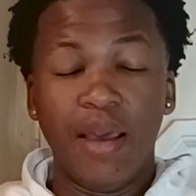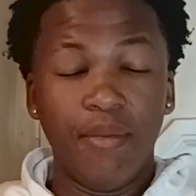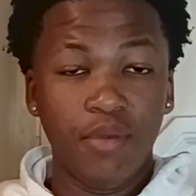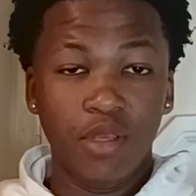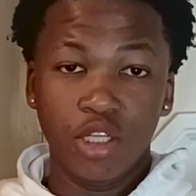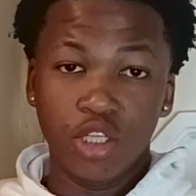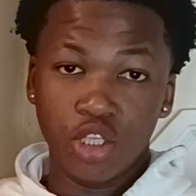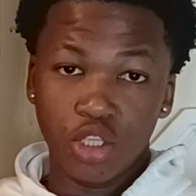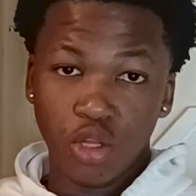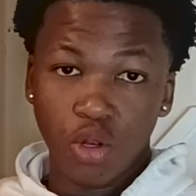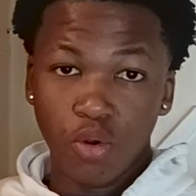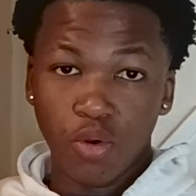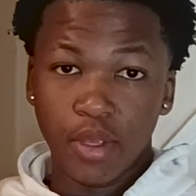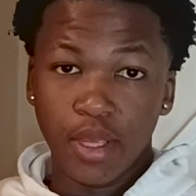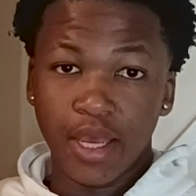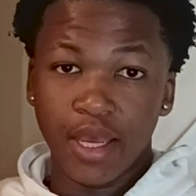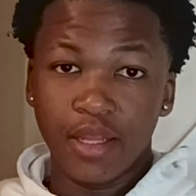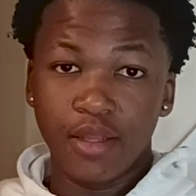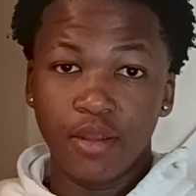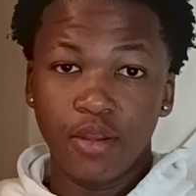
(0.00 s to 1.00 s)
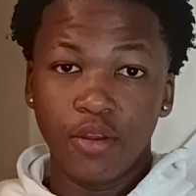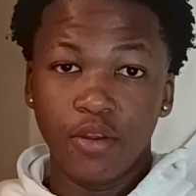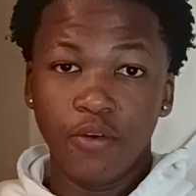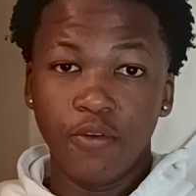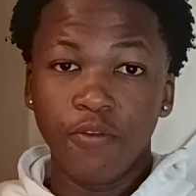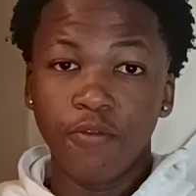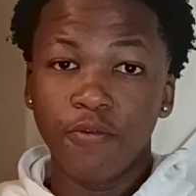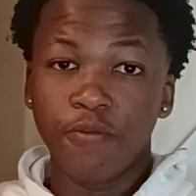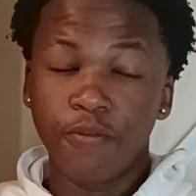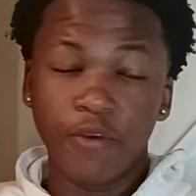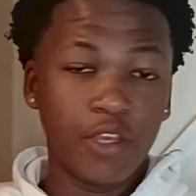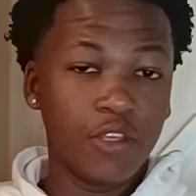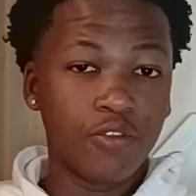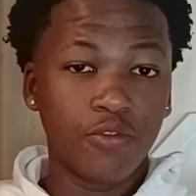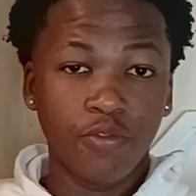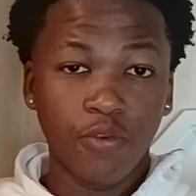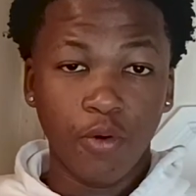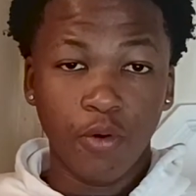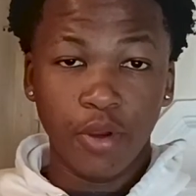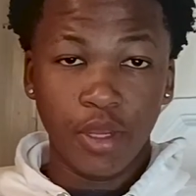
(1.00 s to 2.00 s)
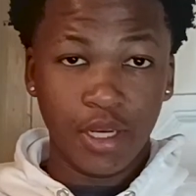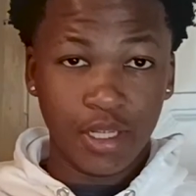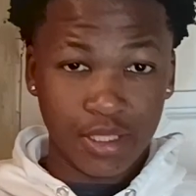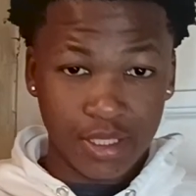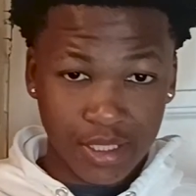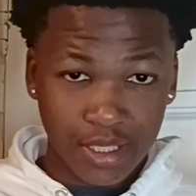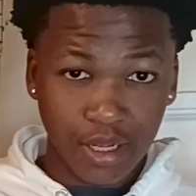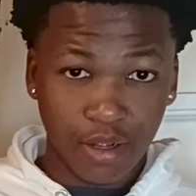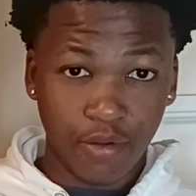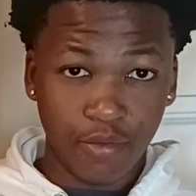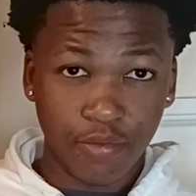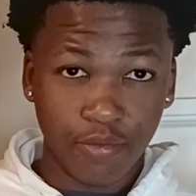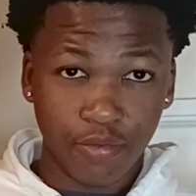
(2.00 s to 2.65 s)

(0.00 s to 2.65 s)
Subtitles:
I mean, just look at Phase 4 in itself.